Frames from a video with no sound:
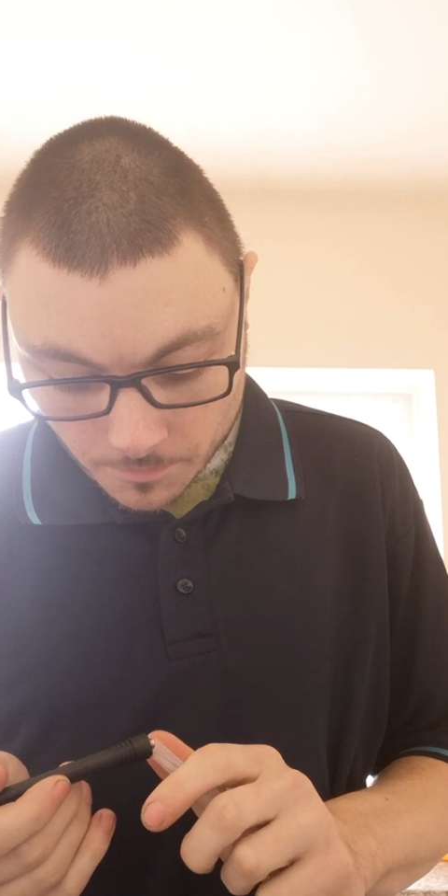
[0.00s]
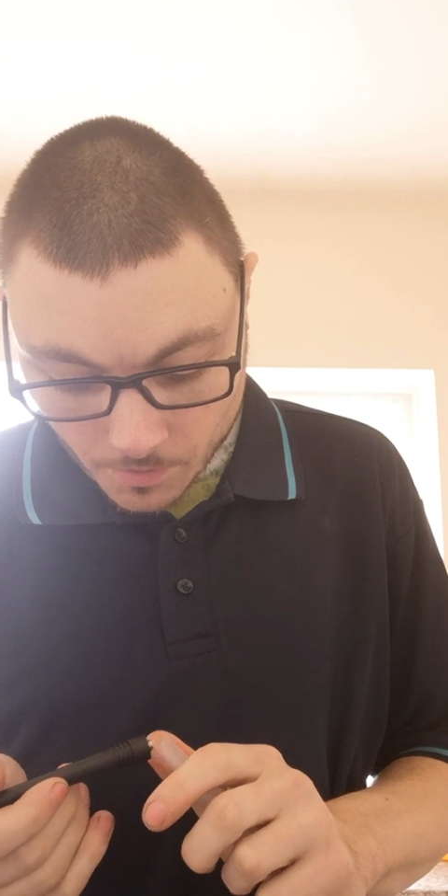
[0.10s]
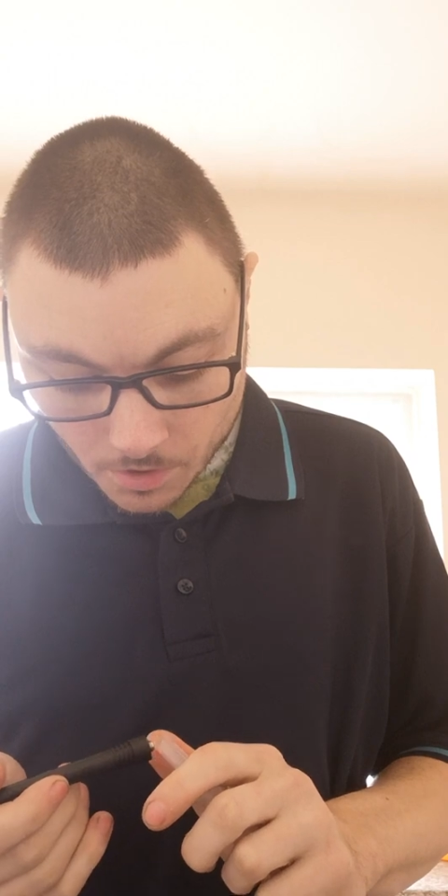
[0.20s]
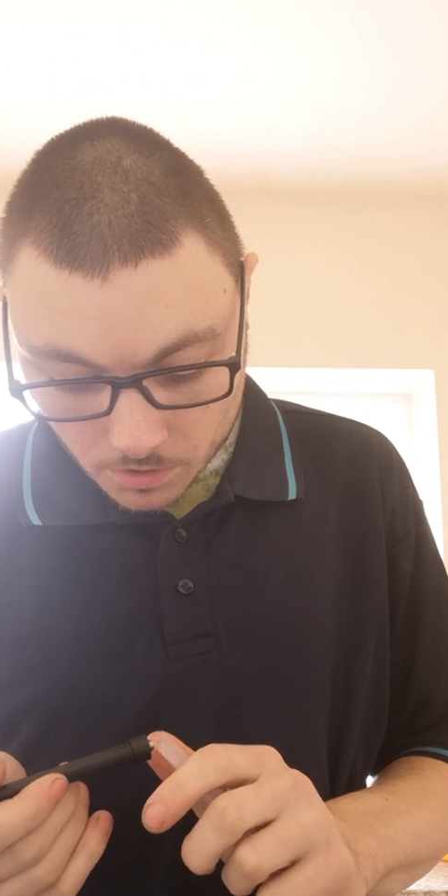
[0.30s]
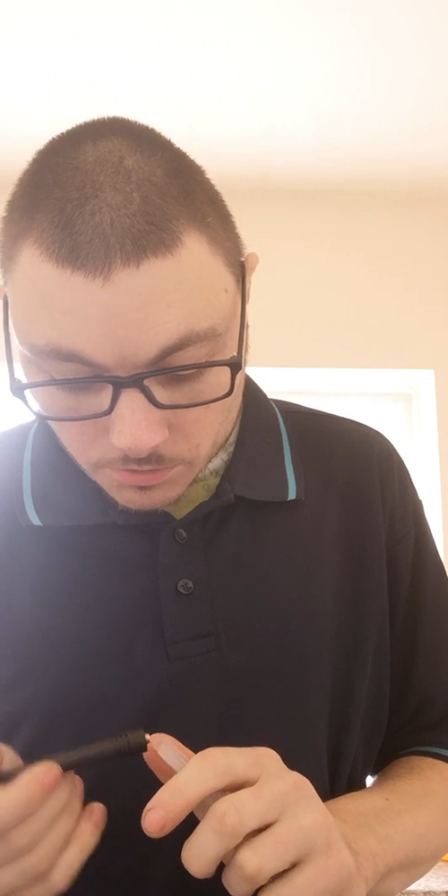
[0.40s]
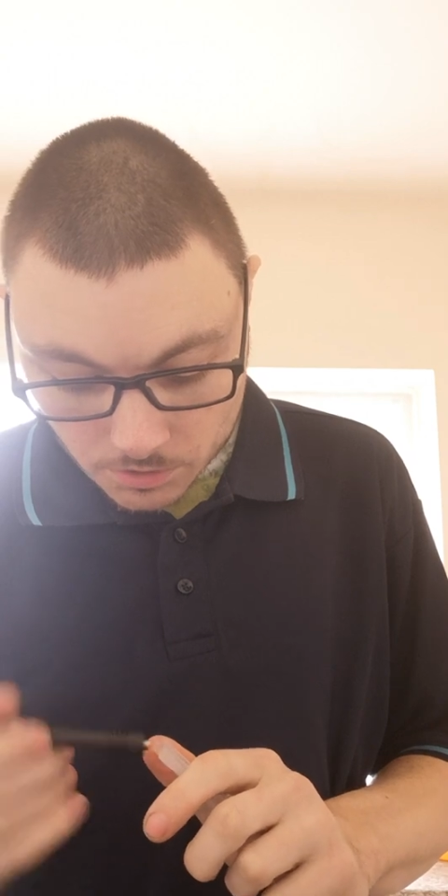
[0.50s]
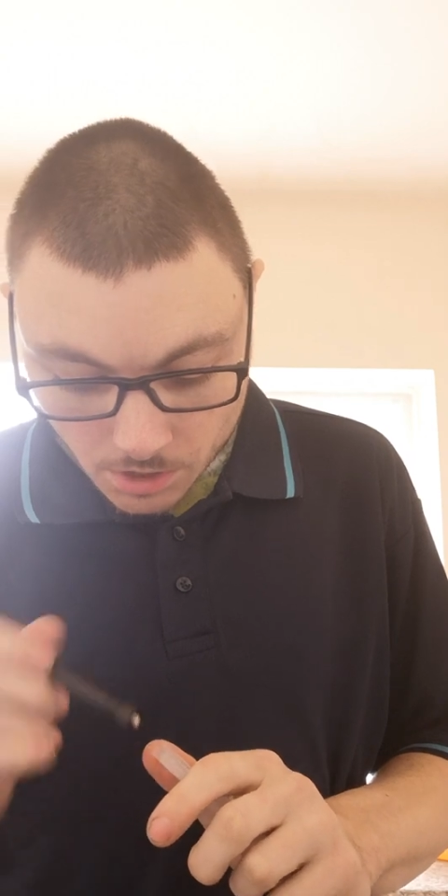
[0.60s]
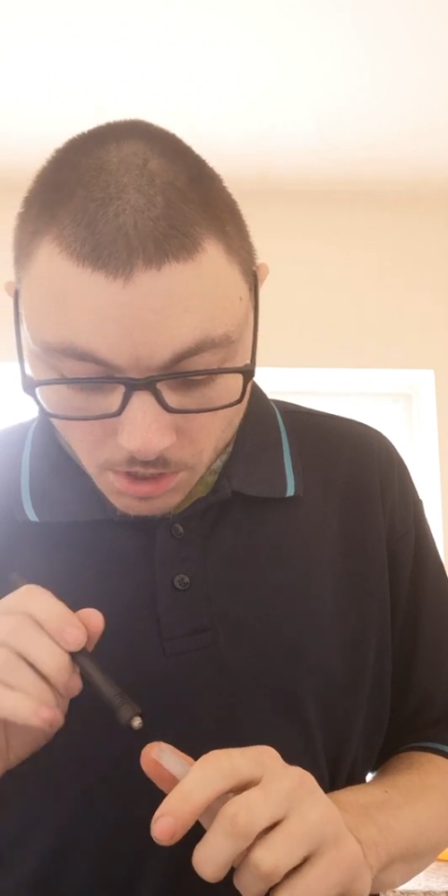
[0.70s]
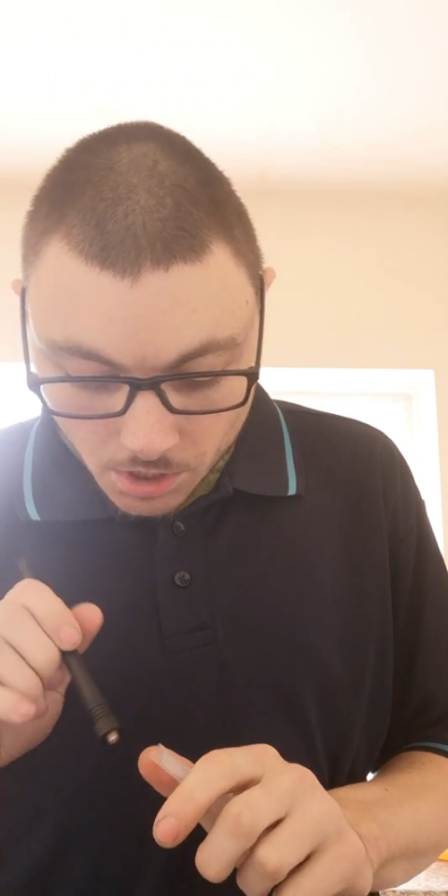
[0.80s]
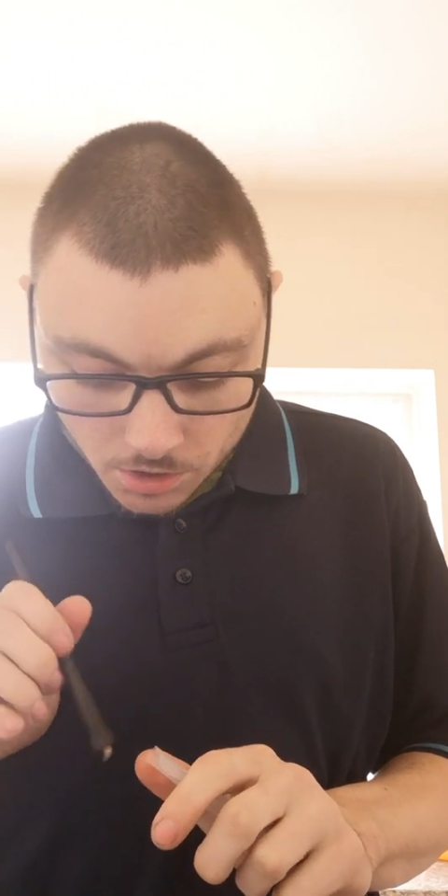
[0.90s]
box
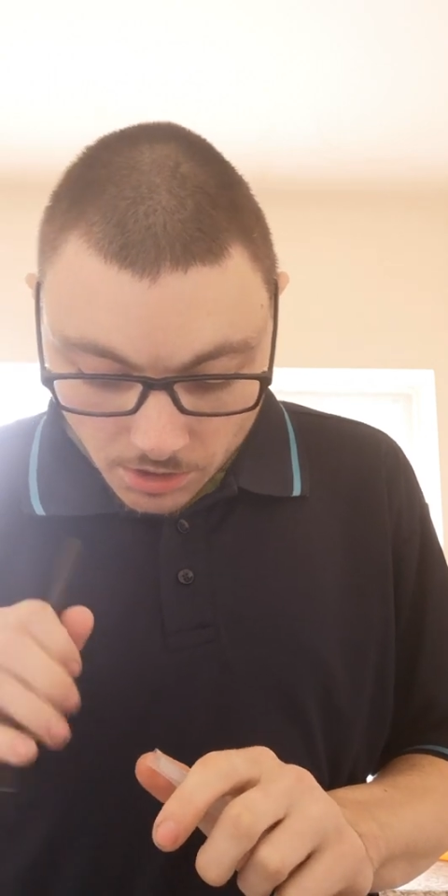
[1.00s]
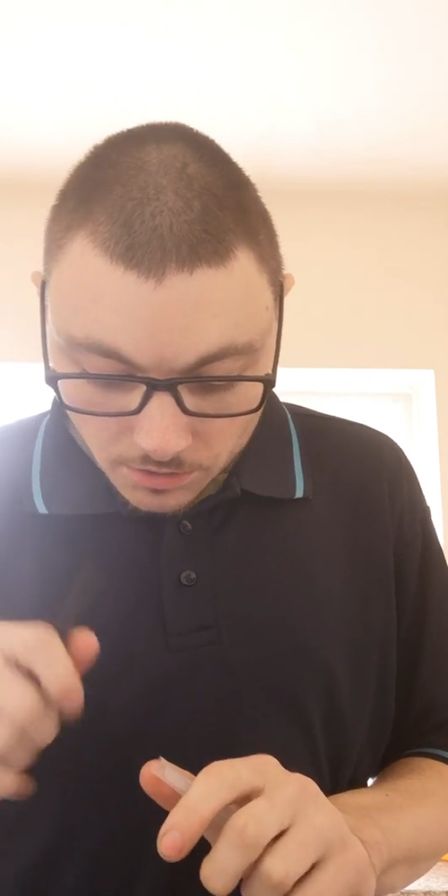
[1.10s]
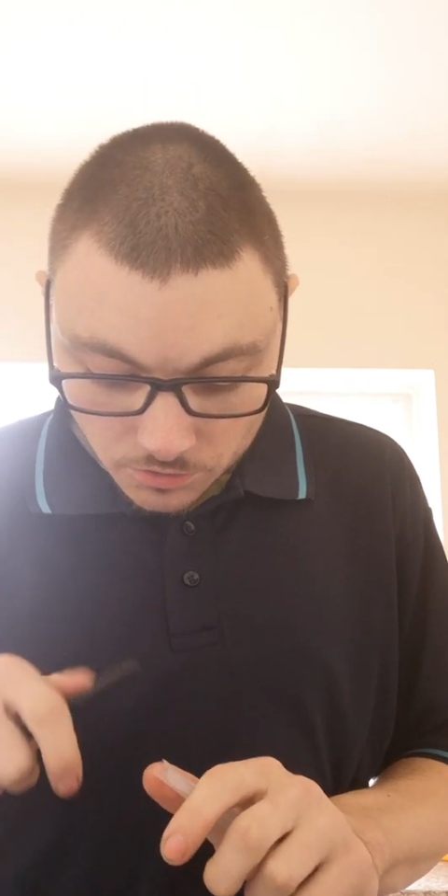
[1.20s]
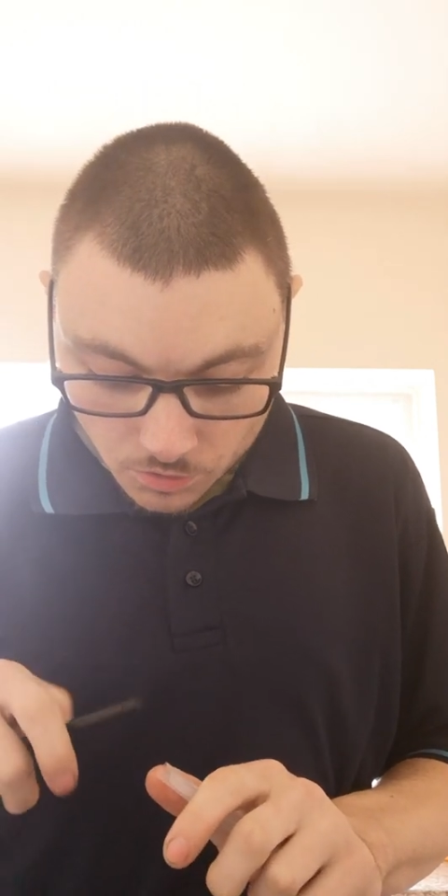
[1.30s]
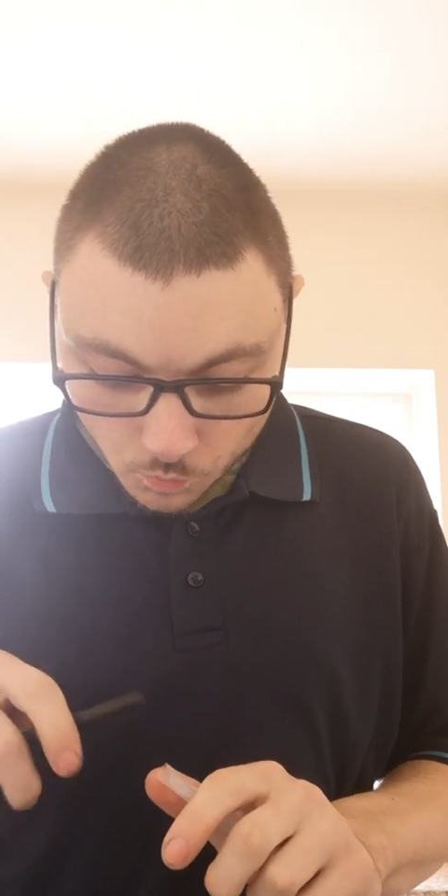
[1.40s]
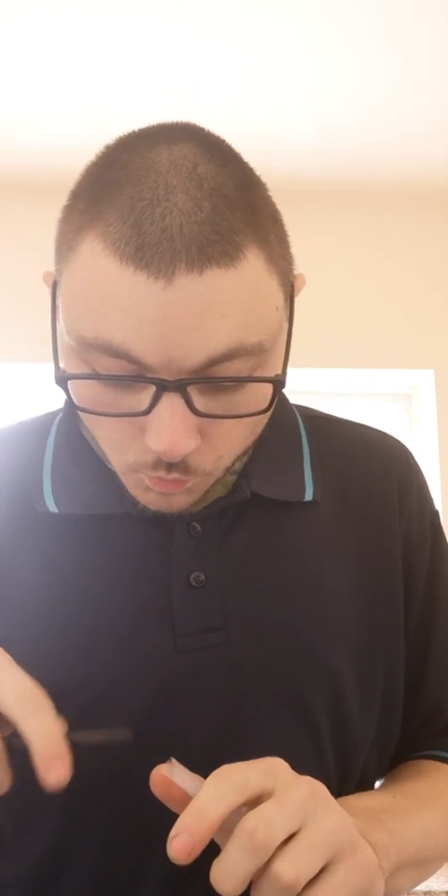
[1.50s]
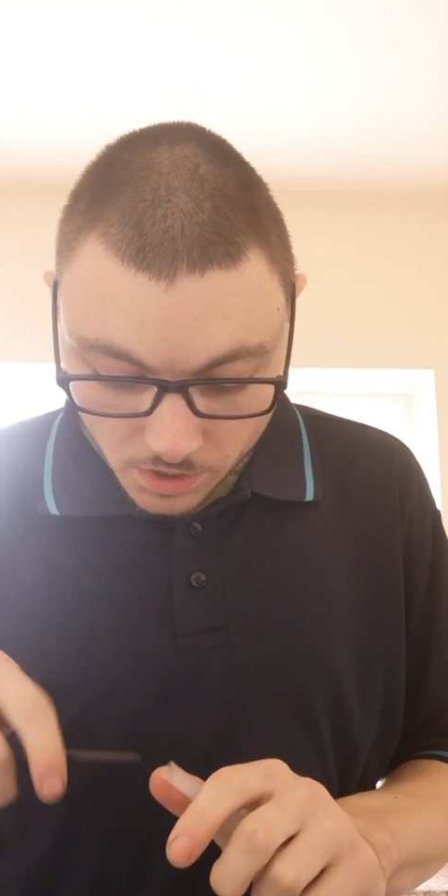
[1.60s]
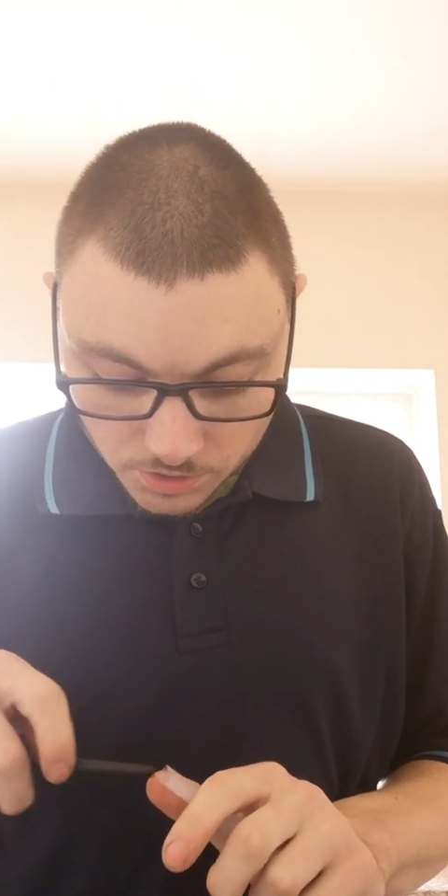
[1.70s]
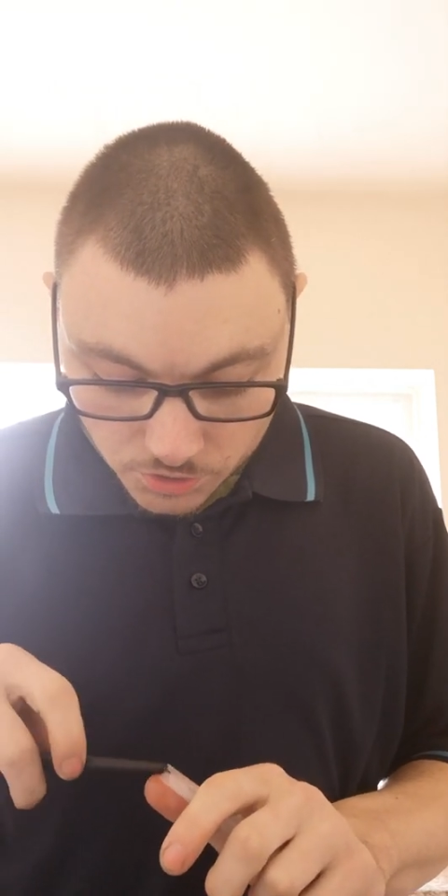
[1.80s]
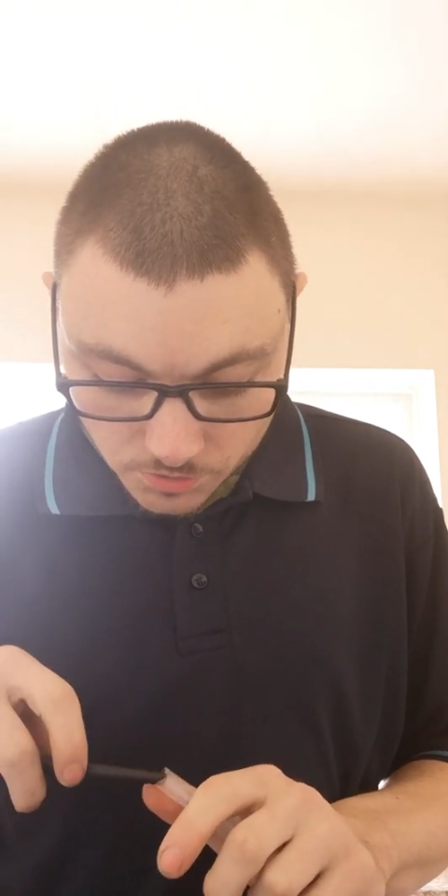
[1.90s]
as to
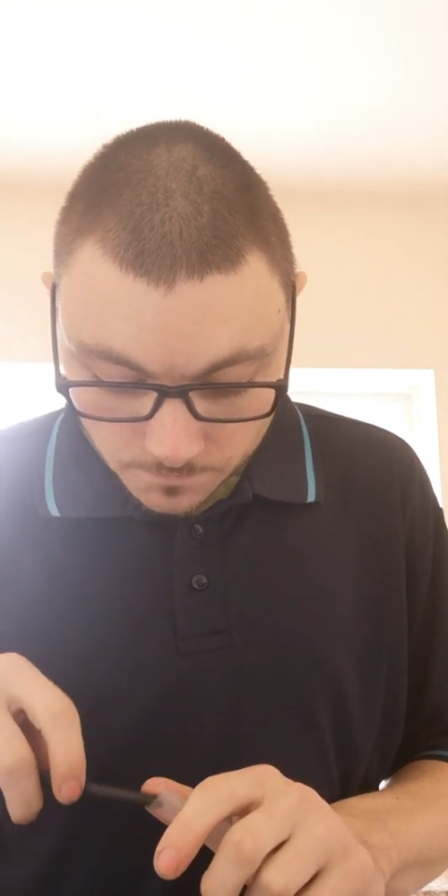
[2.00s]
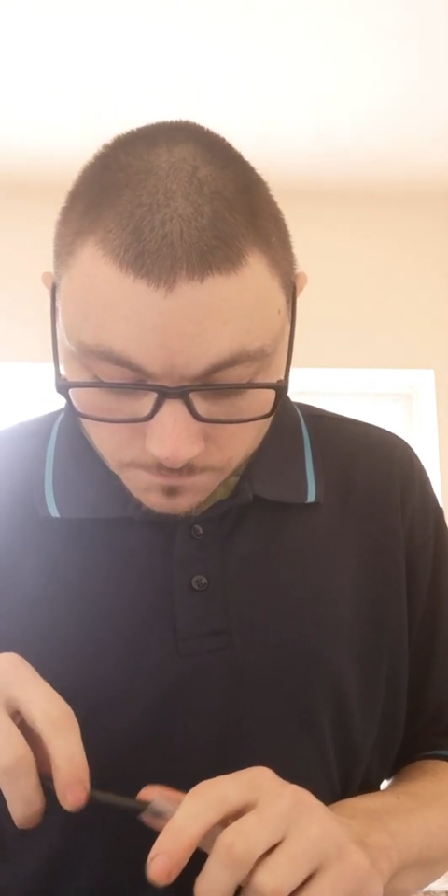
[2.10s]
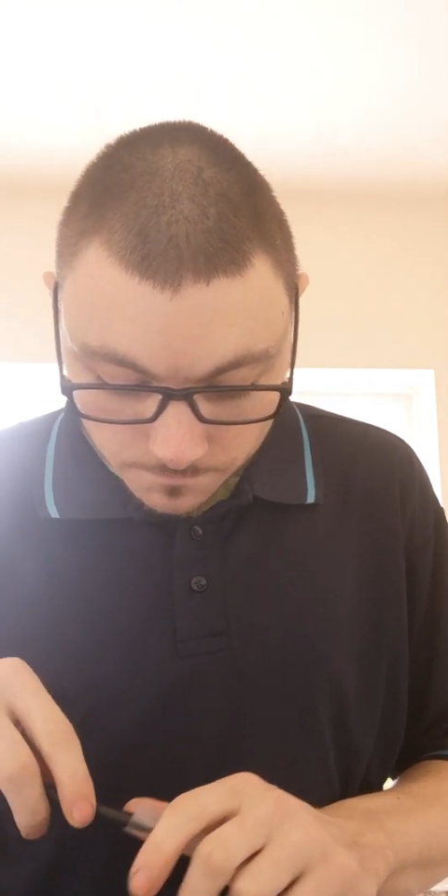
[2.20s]
which